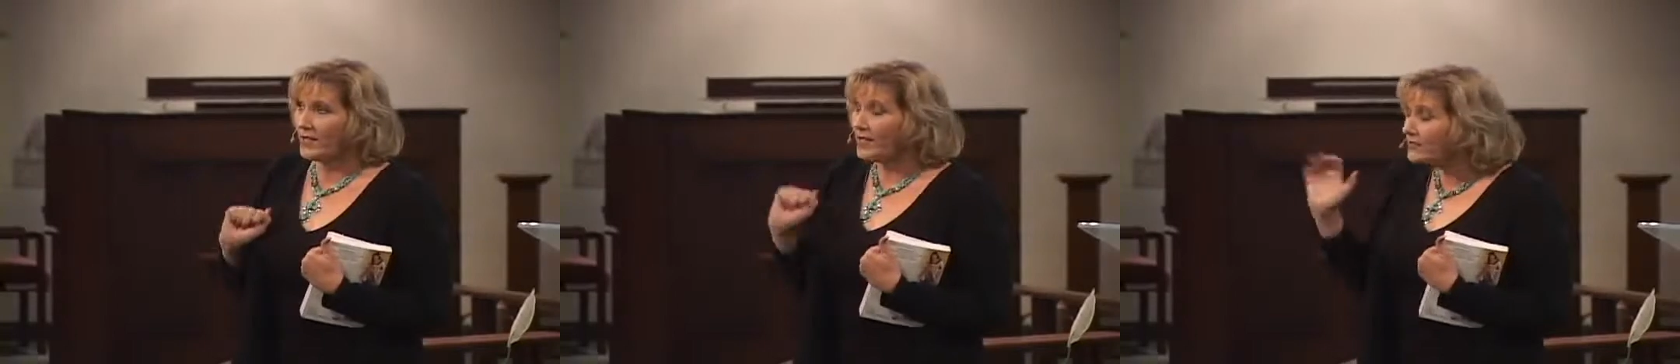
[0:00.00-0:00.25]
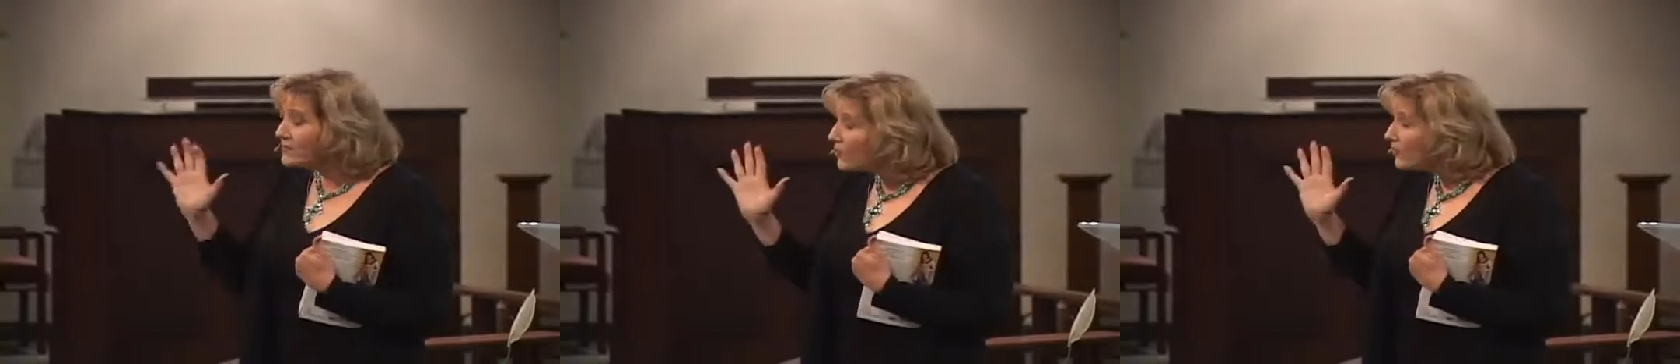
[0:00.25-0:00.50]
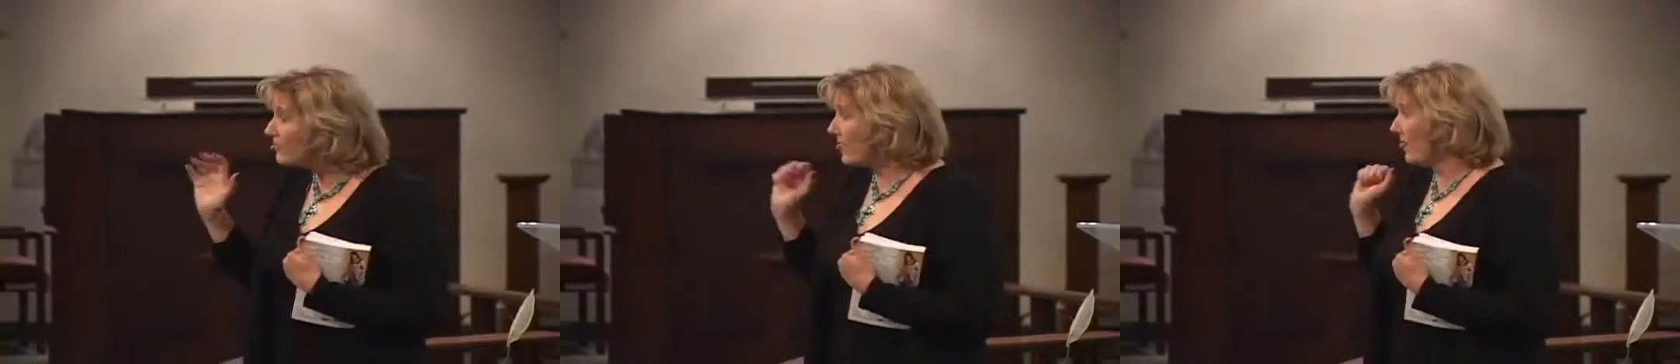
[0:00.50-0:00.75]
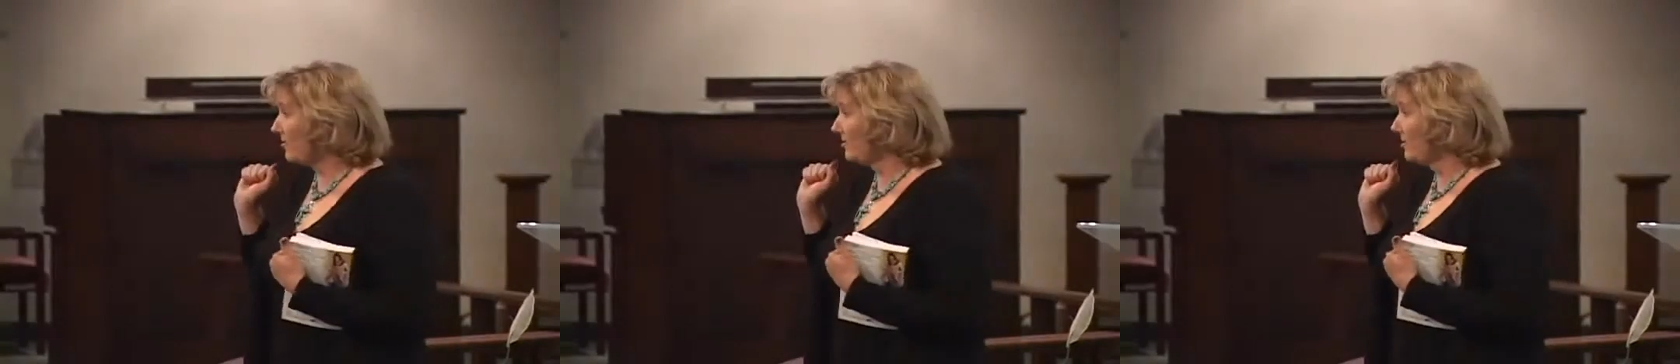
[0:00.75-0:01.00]
He's known
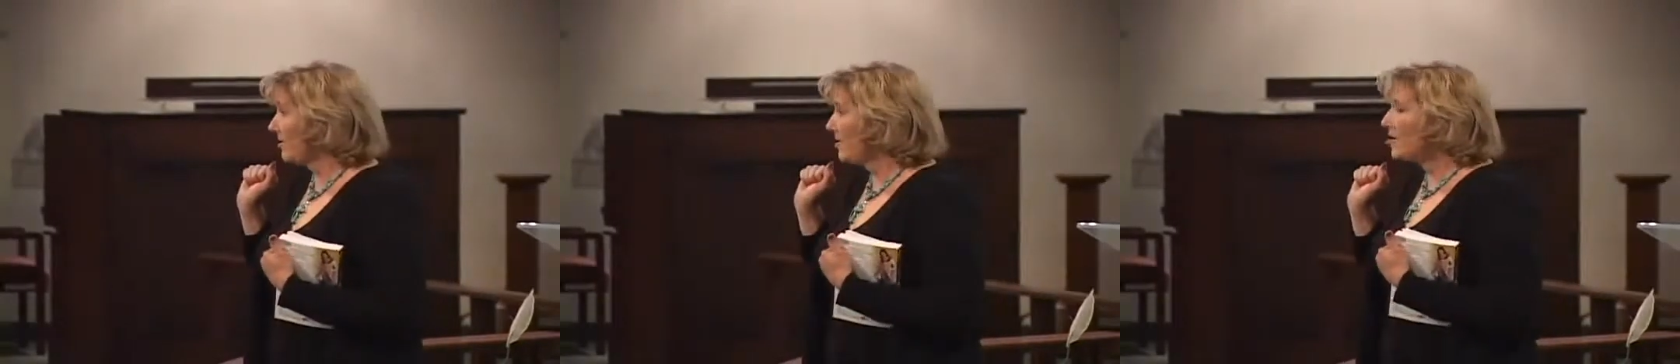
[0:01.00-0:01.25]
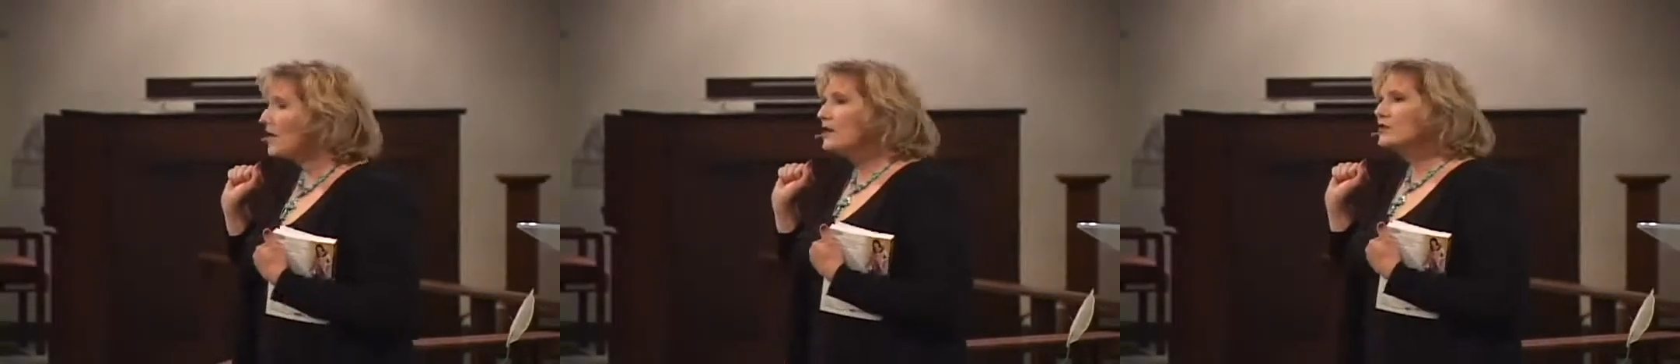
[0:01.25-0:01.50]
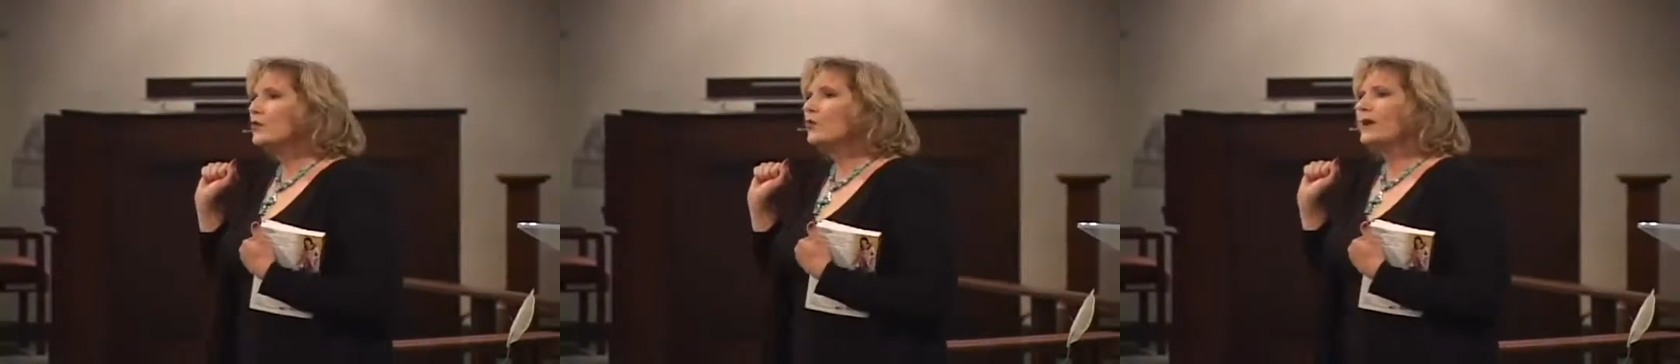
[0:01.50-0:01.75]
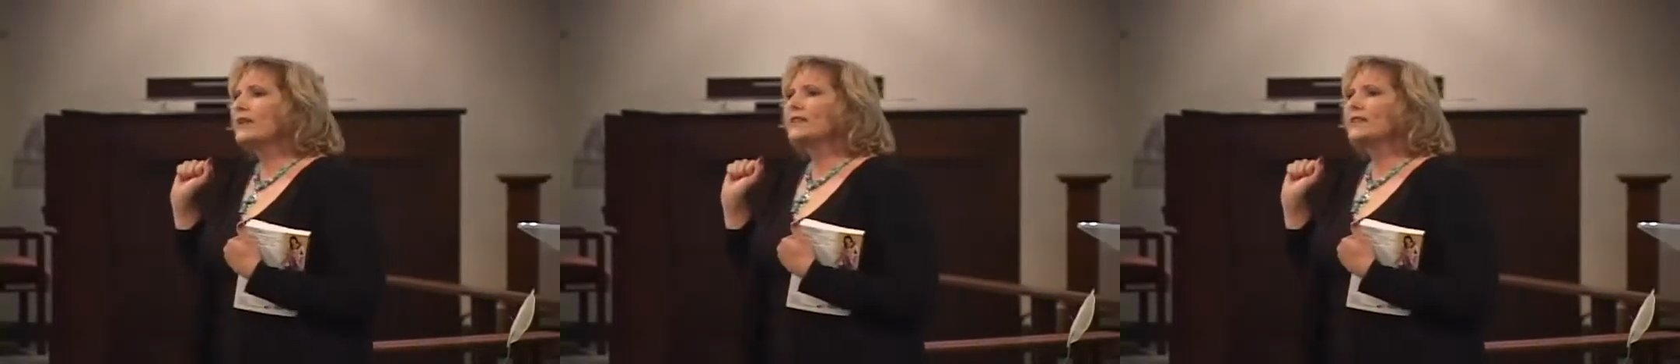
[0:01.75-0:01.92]
that. So what